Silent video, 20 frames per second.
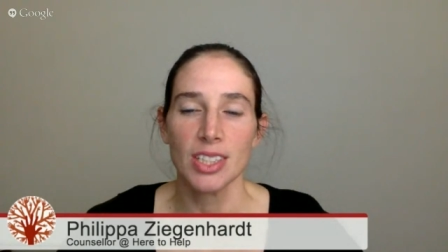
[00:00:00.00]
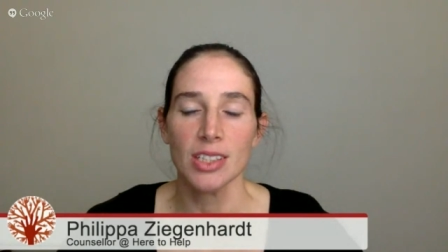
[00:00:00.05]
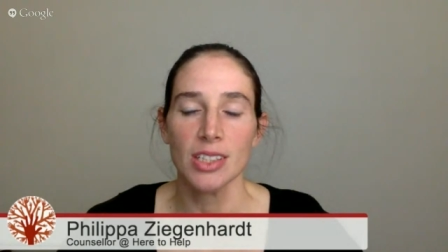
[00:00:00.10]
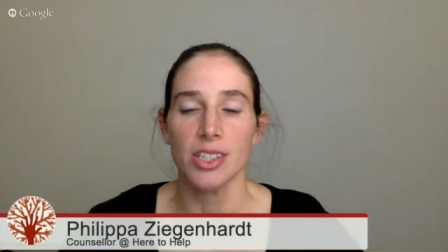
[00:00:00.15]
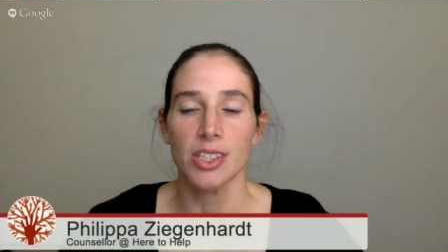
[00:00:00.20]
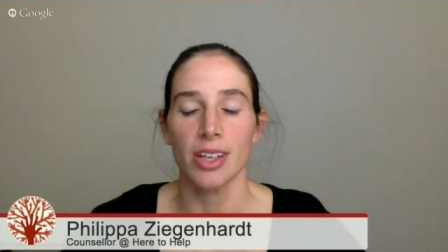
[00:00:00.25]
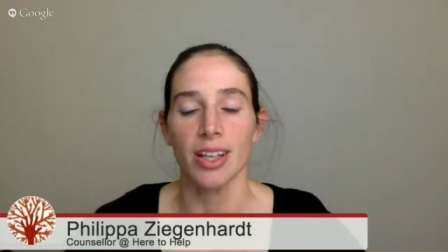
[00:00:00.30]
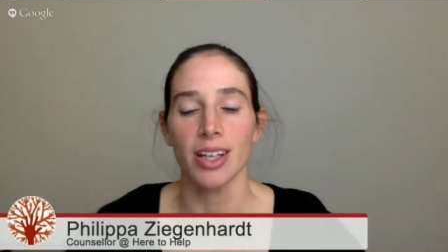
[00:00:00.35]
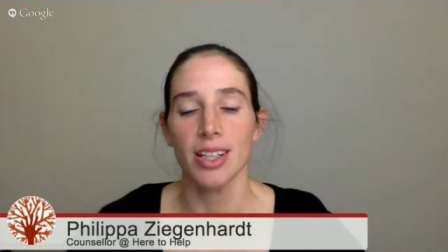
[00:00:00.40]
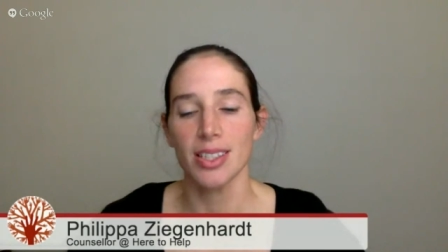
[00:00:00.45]

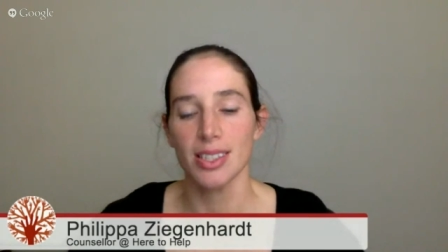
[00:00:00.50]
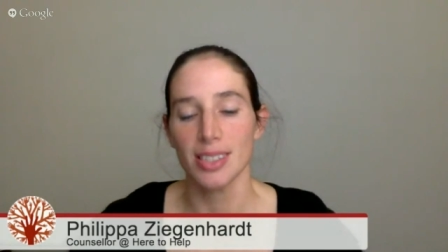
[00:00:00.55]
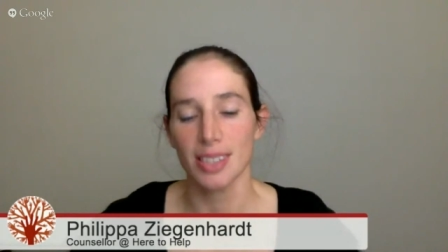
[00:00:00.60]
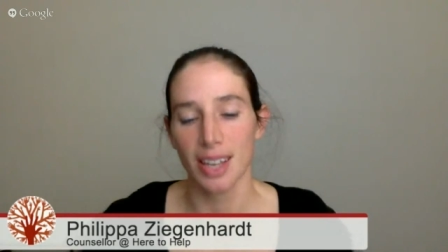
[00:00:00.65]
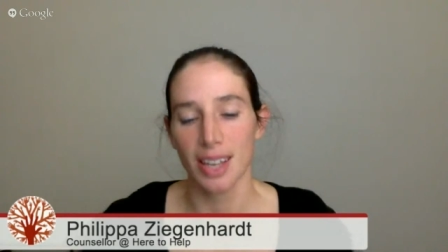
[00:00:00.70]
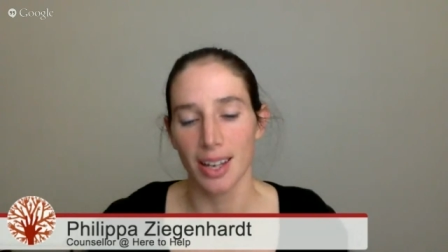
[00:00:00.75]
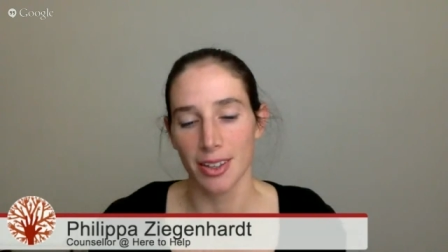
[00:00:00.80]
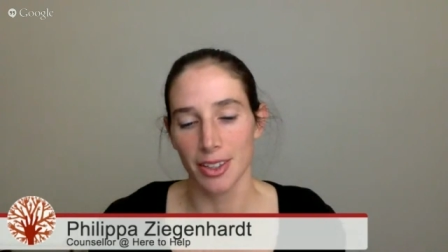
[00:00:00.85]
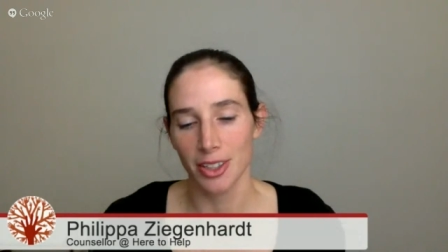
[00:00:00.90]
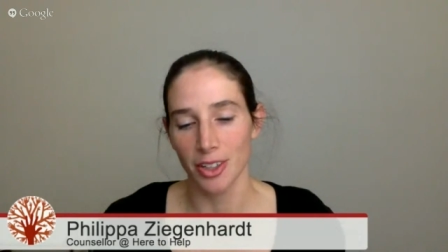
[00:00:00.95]
So that's,
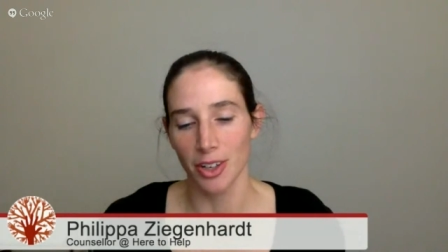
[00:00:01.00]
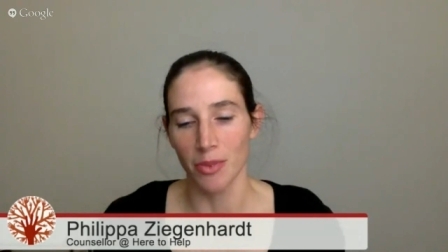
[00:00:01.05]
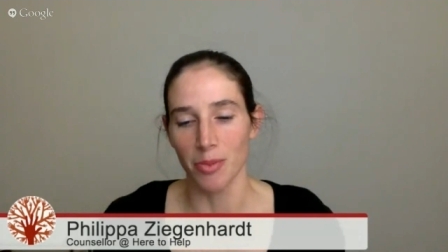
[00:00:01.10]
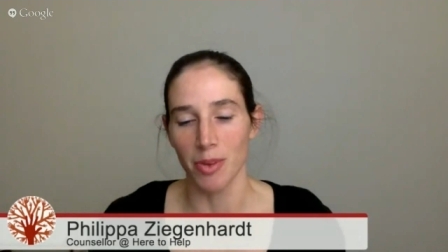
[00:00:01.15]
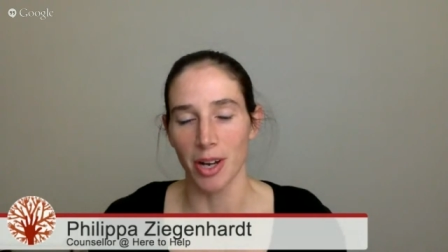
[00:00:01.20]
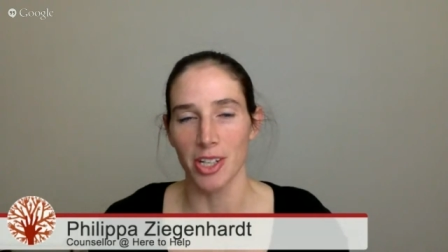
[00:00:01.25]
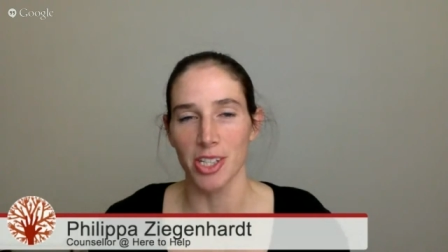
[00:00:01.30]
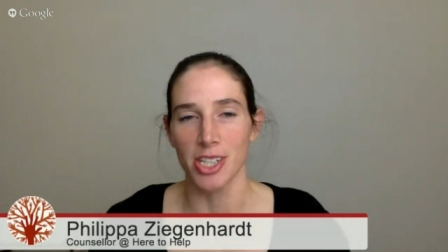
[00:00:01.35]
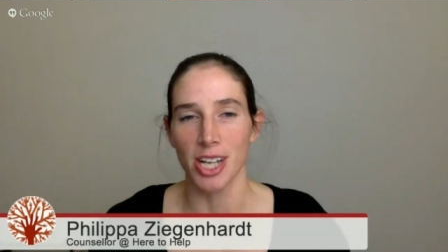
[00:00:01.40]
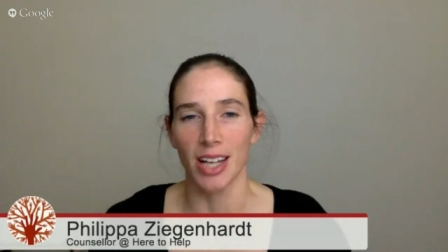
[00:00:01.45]
you know,
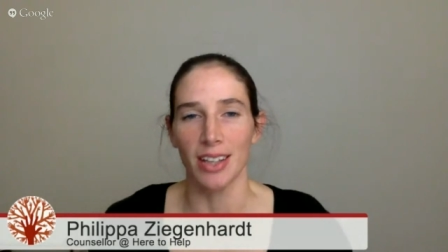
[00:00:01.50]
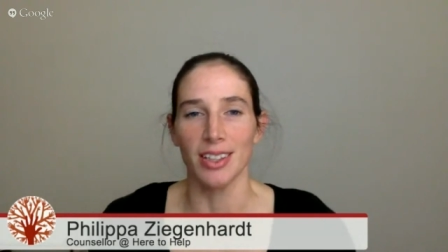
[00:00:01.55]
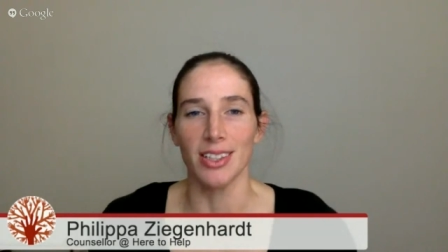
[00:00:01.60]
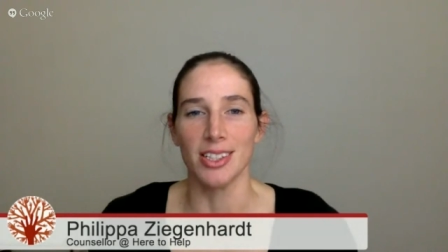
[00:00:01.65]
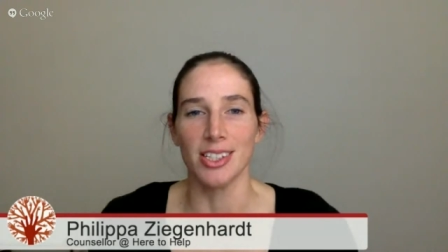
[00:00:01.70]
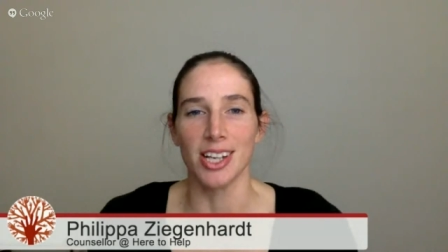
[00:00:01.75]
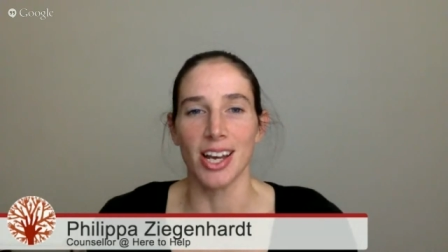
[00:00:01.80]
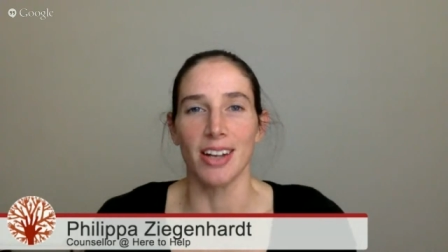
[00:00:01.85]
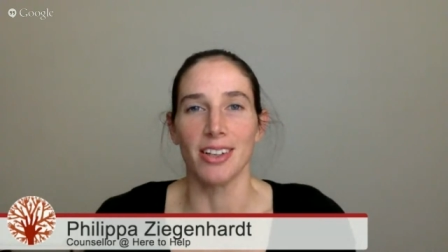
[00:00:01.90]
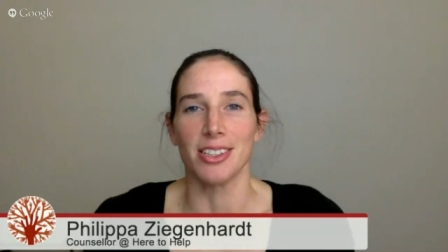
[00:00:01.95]
my
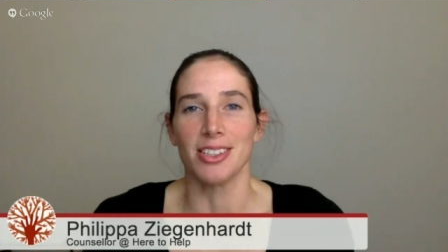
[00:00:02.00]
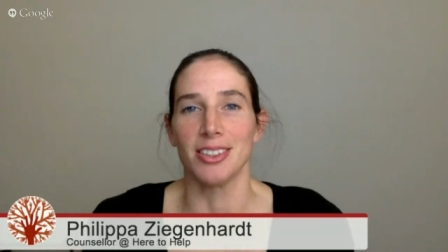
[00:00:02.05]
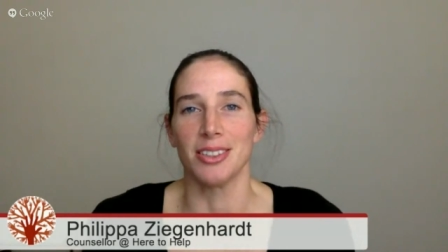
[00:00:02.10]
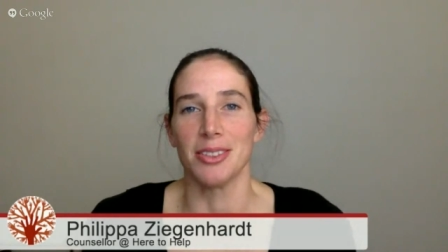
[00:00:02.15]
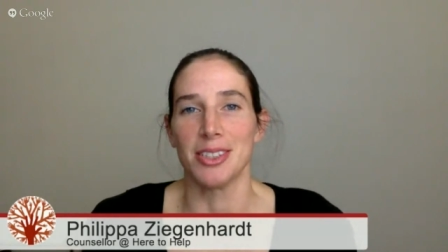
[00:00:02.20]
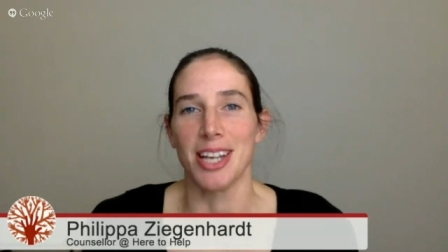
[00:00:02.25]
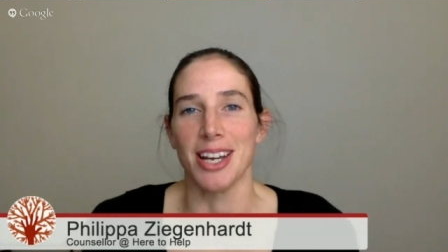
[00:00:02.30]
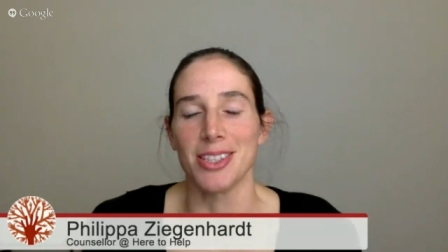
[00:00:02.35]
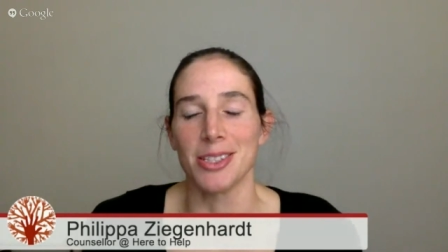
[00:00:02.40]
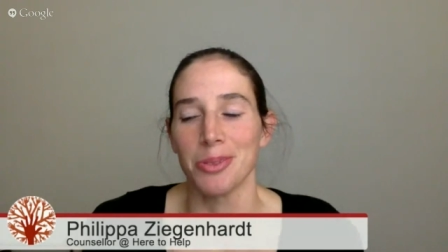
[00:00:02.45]
challenge out to the
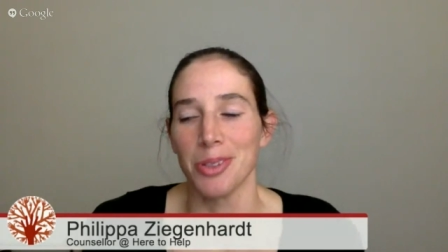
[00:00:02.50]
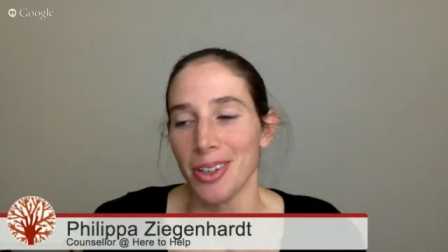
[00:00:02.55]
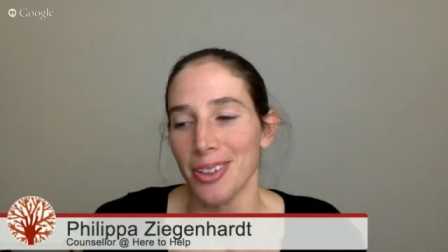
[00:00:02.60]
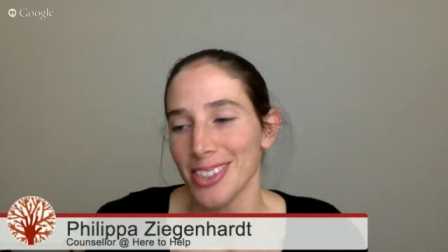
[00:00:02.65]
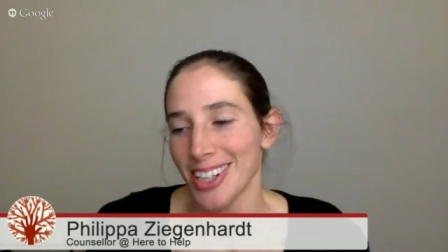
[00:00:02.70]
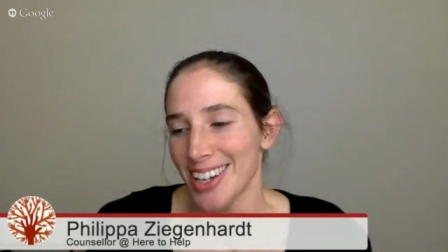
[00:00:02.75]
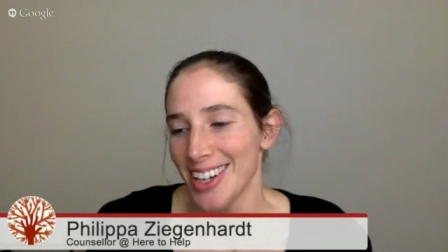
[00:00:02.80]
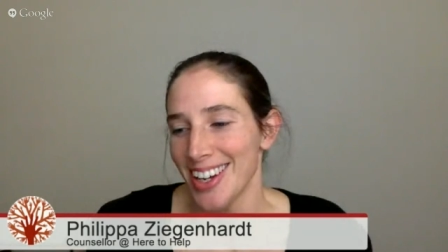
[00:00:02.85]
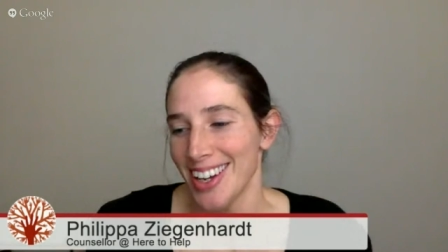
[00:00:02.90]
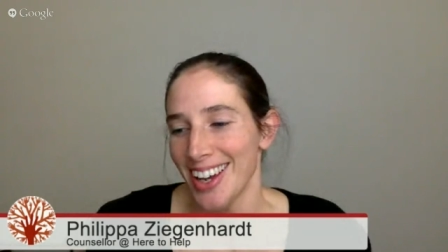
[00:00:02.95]
dance
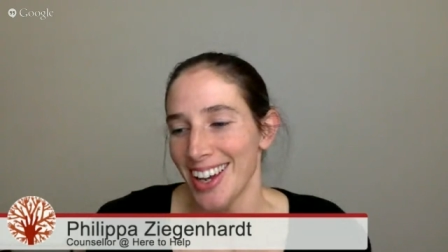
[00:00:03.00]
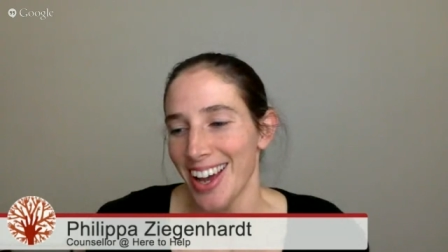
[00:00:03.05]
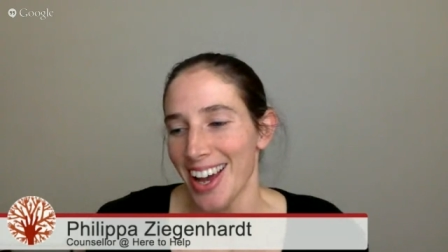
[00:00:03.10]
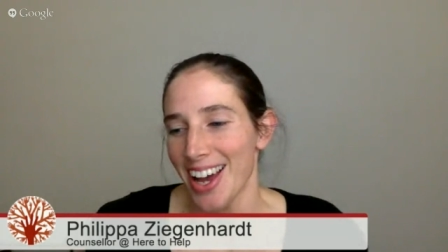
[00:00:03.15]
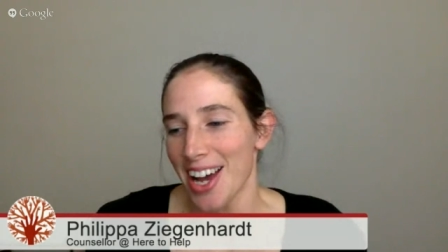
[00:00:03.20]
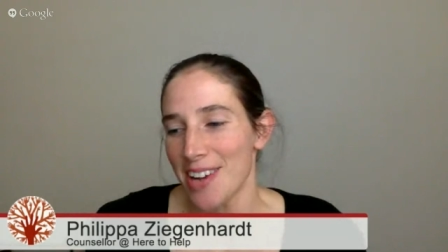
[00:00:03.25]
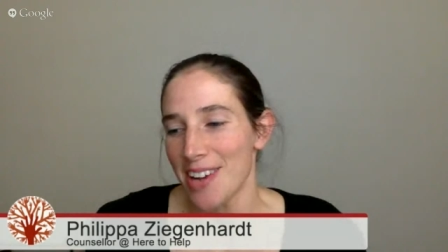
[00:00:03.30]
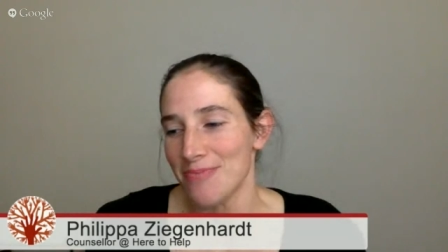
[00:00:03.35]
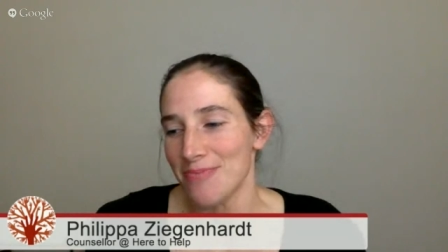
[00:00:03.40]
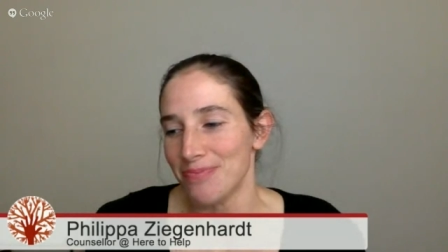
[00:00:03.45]
world.
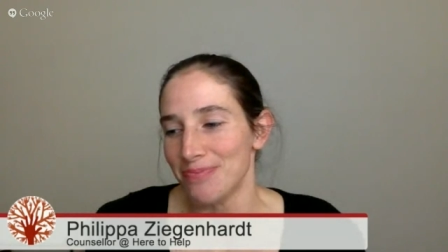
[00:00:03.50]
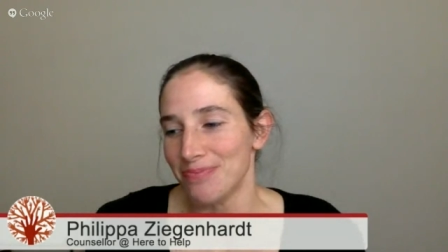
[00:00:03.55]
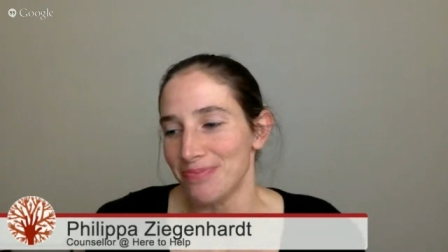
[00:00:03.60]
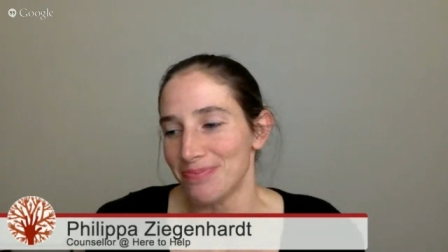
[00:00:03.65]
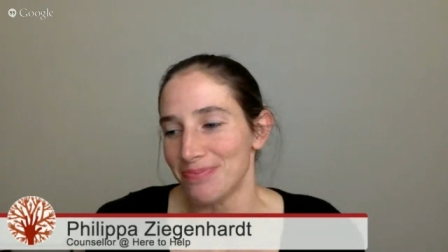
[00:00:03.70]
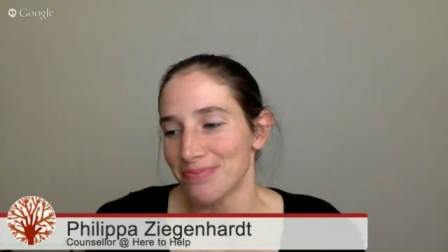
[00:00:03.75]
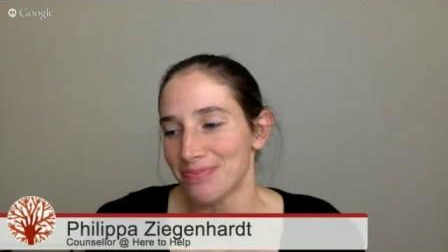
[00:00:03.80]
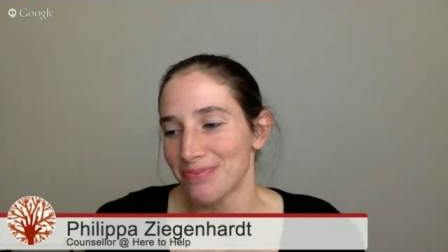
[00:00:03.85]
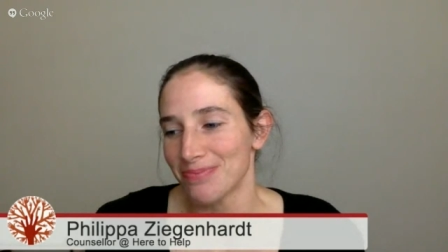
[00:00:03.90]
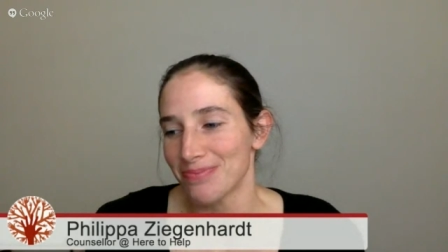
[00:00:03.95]
You